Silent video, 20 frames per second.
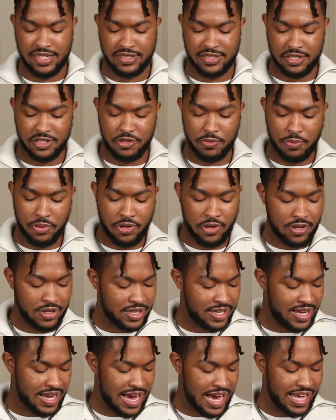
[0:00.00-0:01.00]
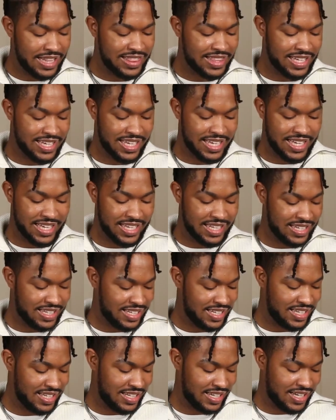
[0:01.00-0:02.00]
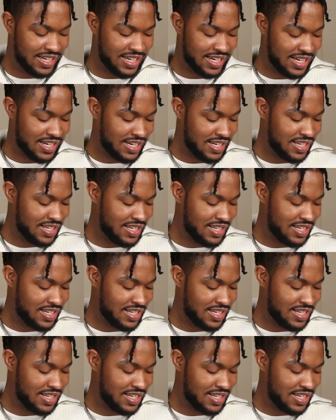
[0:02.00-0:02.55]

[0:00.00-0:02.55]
so you pull it at the end here.